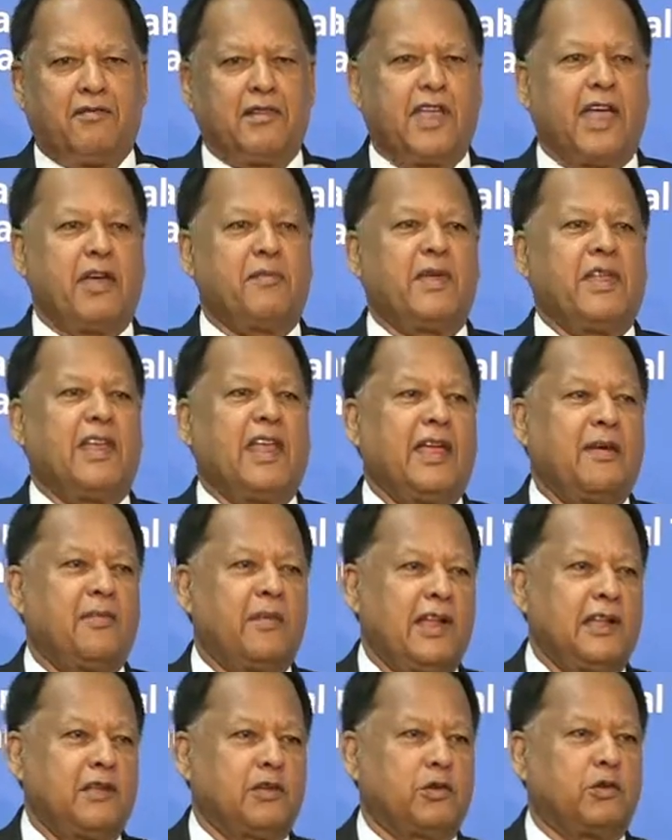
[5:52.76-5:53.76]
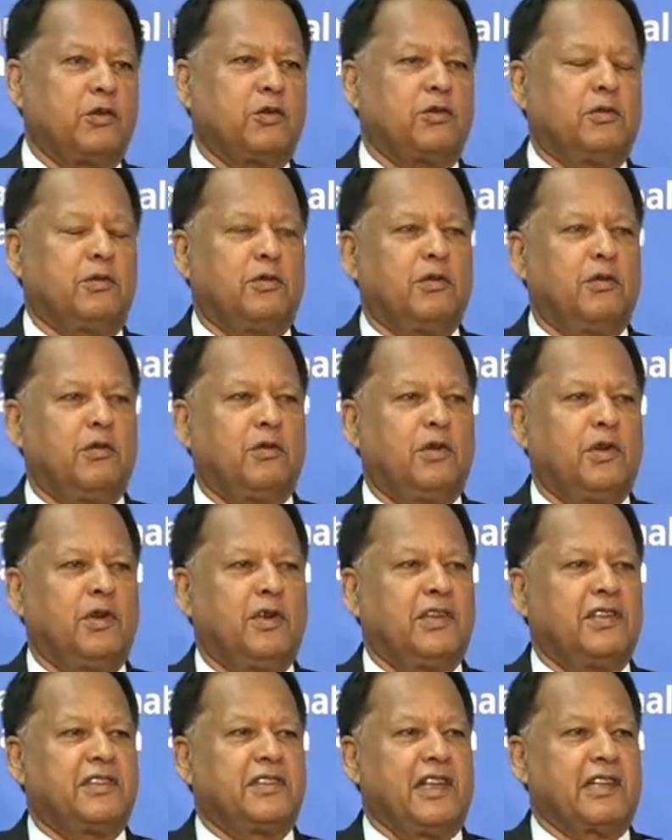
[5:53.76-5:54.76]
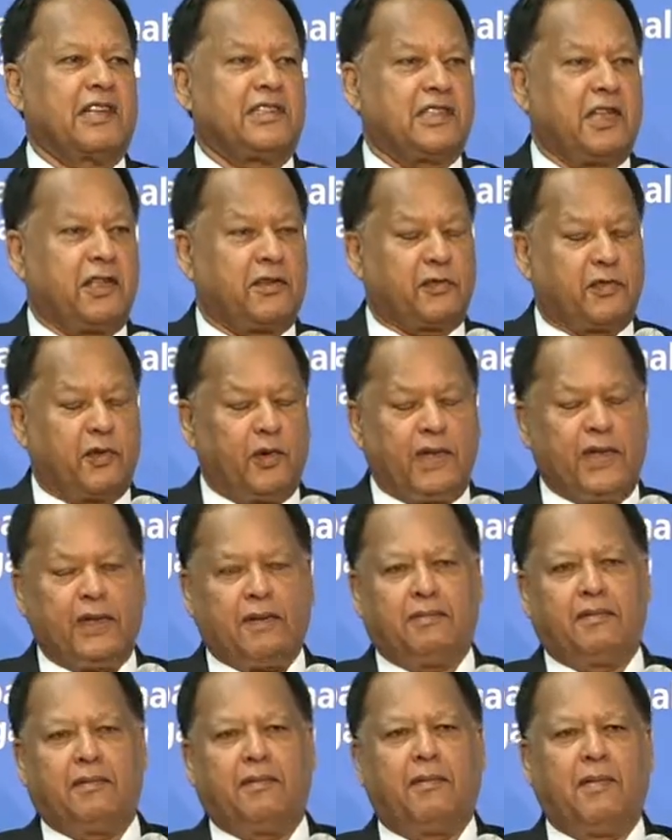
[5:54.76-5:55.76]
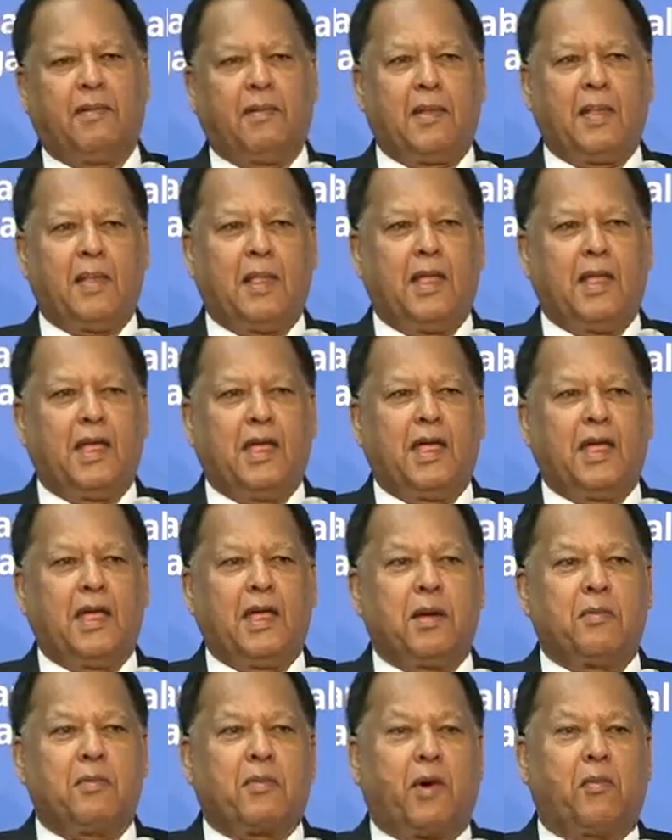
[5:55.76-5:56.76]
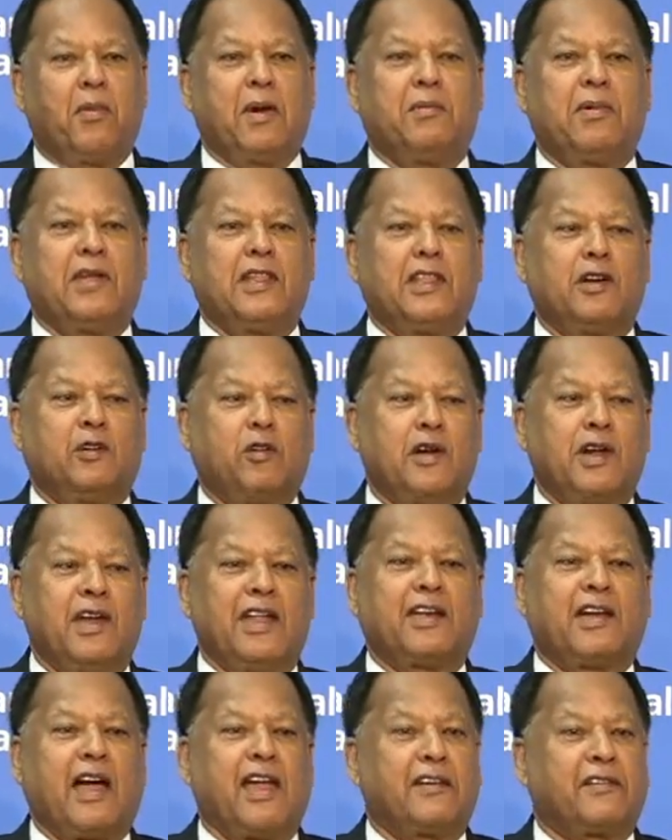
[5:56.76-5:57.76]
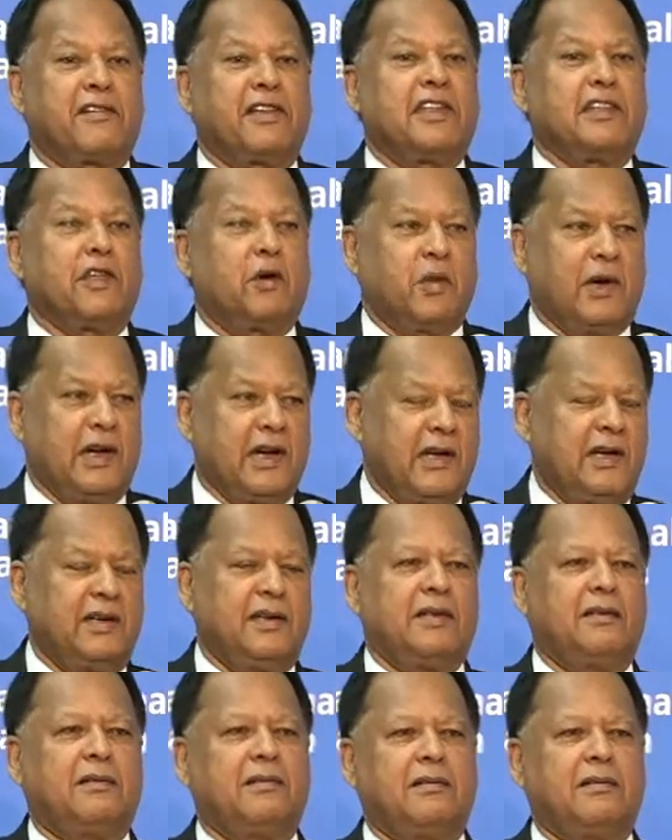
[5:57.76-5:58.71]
We have been able to successfully, probably the only country in the world,